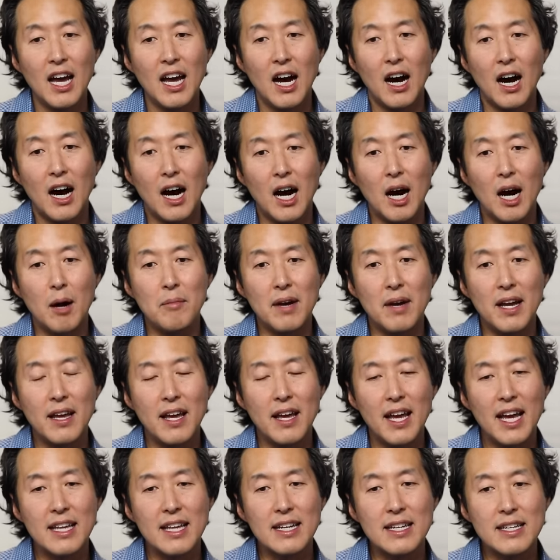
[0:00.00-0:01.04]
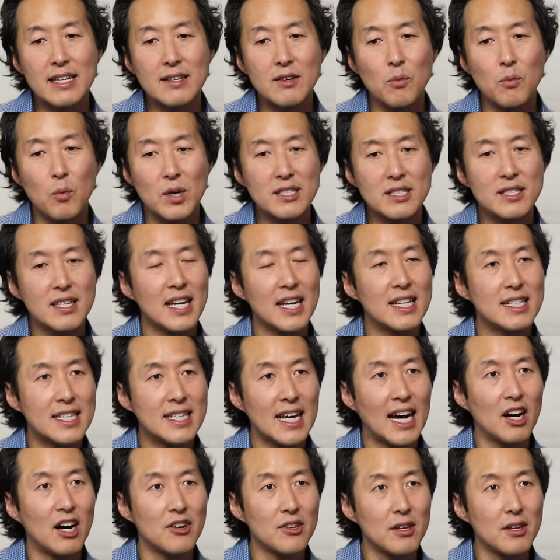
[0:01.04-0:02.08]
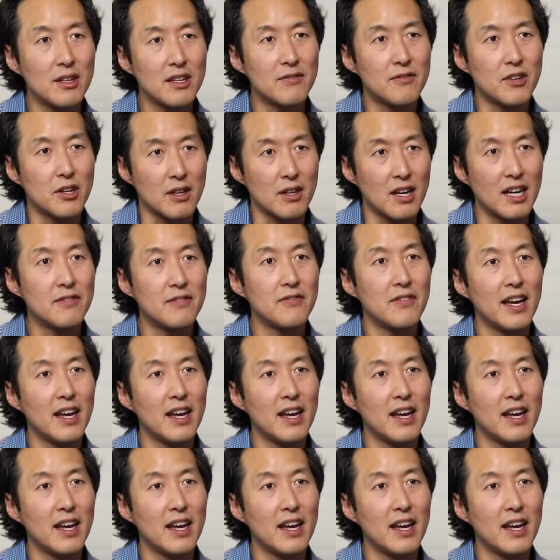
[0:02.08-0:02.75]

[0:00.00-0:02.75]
Um, and once again, it's how you live your life.